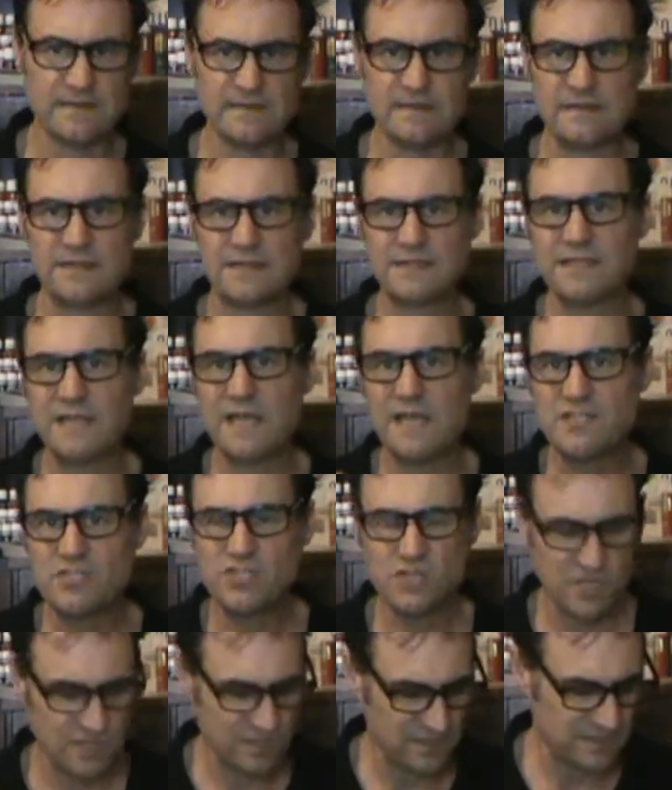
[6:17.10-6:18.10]

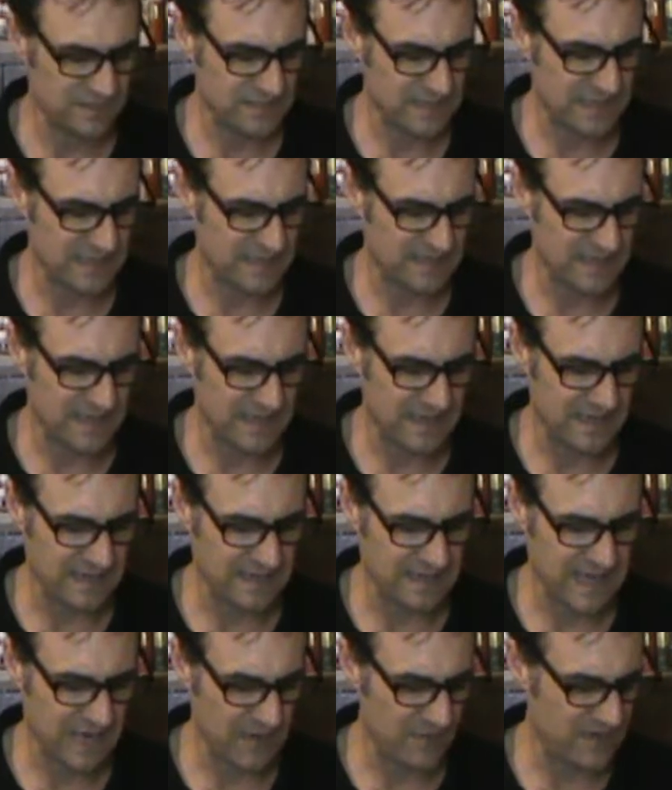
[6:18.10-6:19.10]
legend that
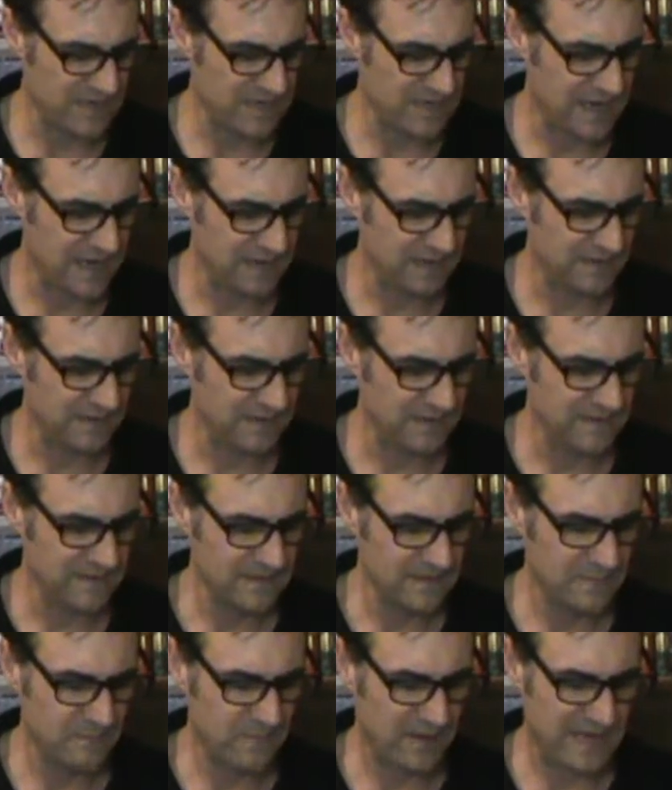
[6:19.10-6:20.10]
Gary Young
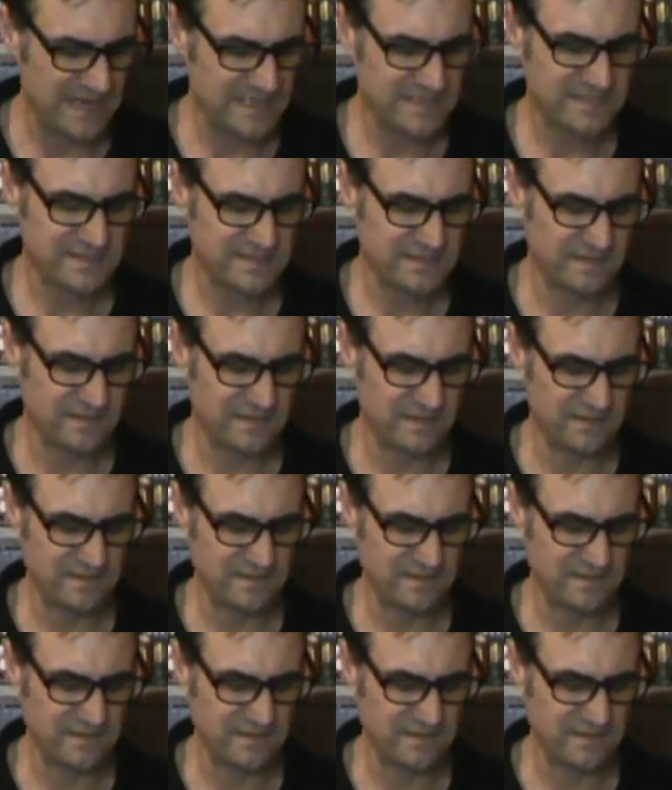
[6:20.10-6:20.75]
based